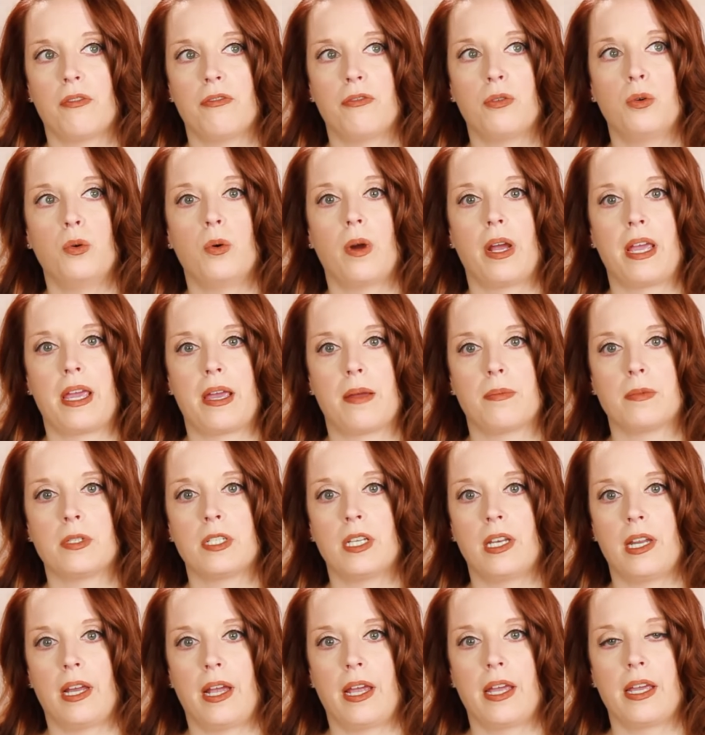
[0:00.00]
of who I am
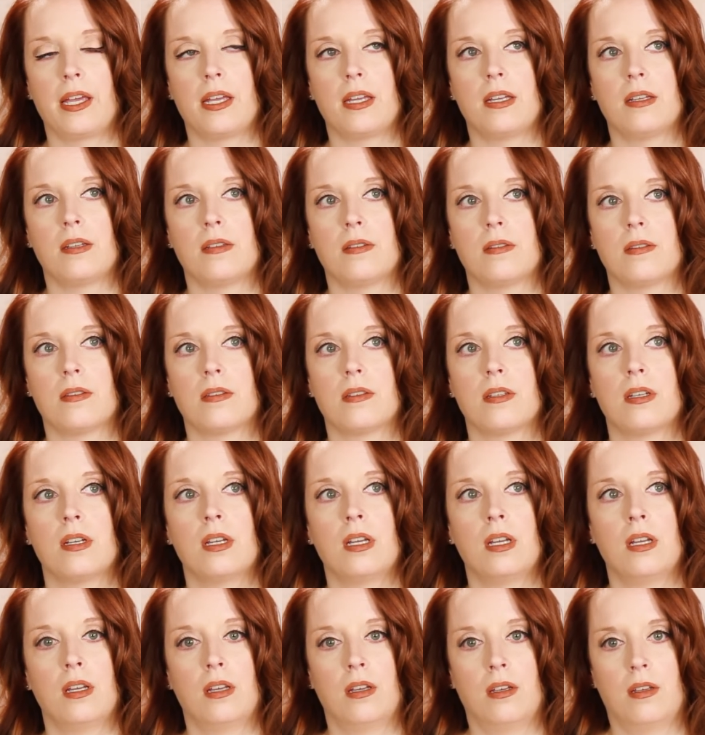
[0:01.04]
today is
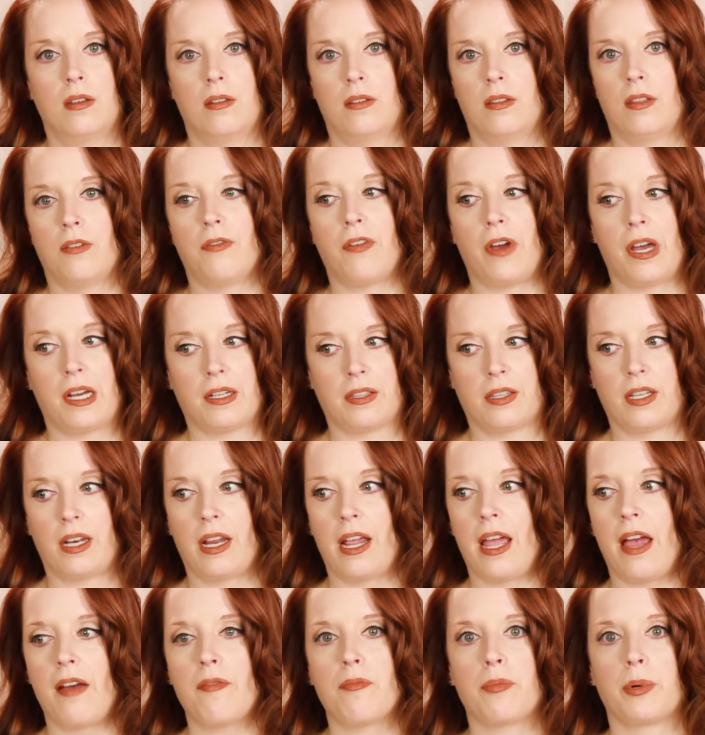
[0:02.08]
the fact that I
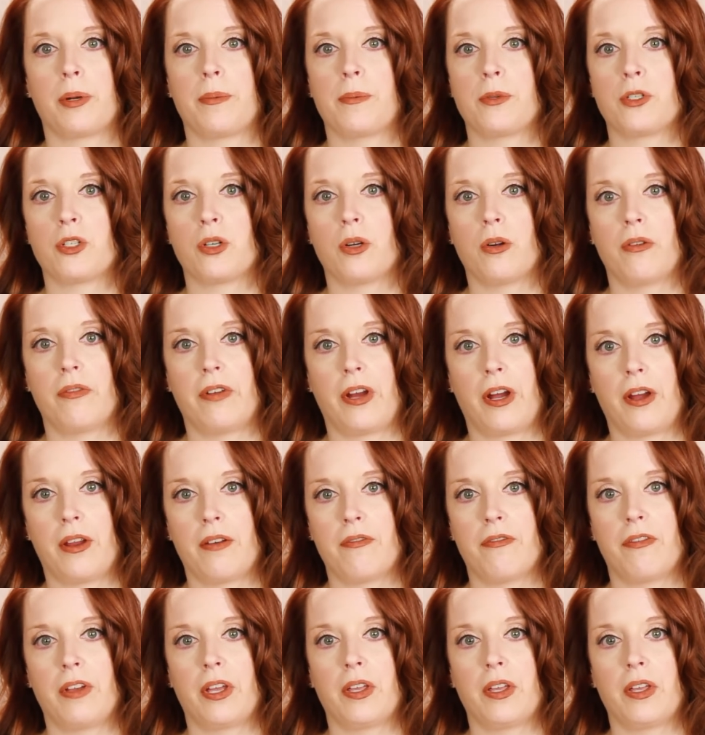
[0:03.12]
have premature ovarian